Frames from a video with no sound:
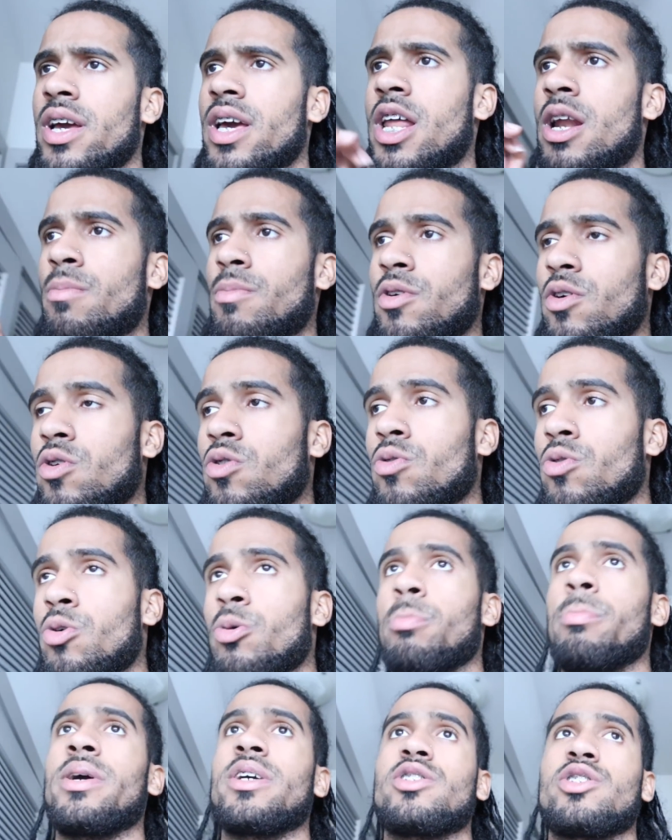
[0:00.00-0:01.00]
And I'm going to go
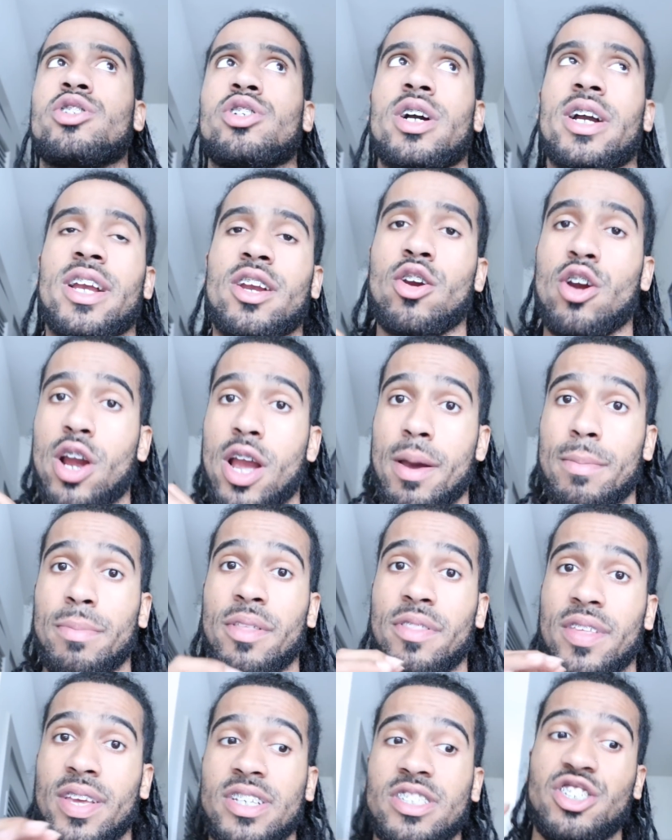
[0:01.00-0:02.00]
make sure I grab the
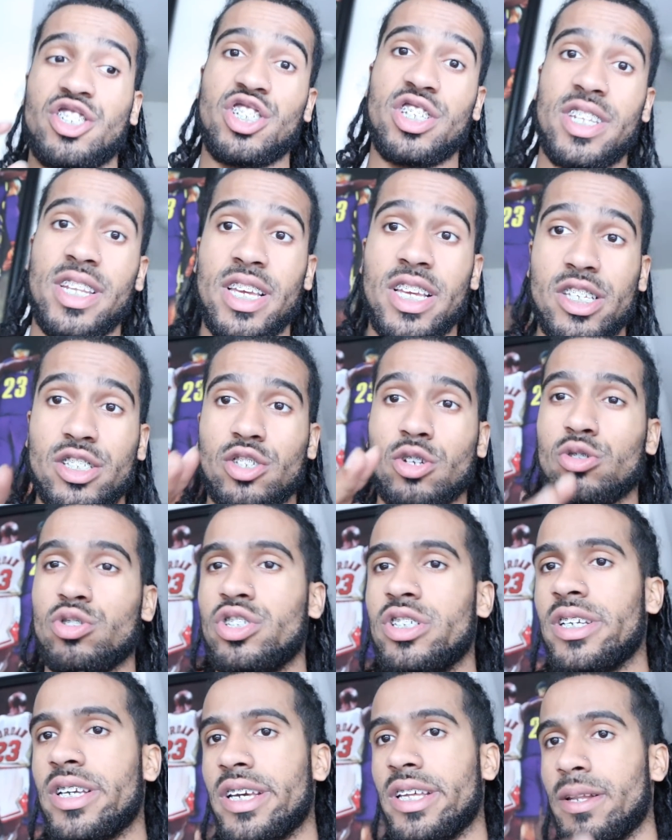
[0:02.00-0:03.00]
things she needs so
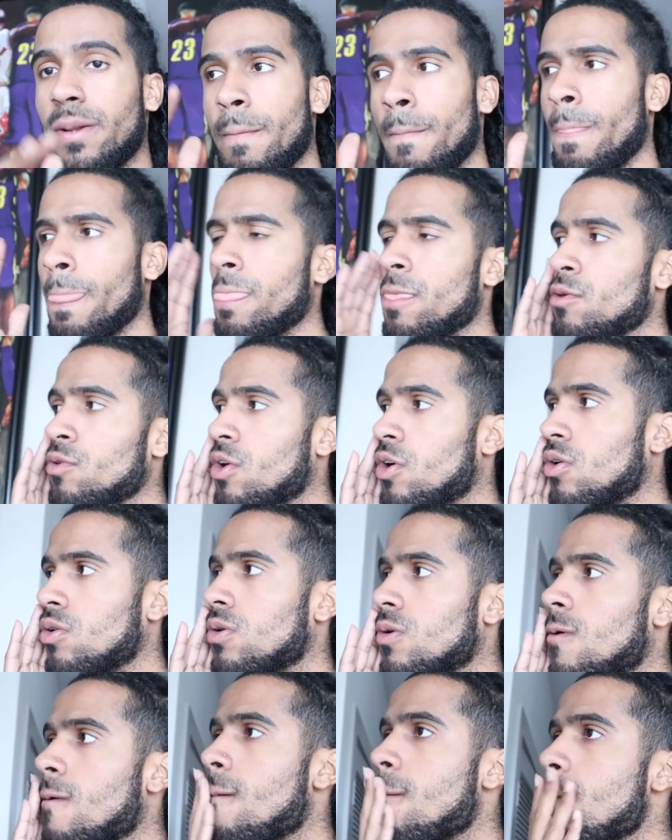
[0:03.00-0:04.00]
she can, you know,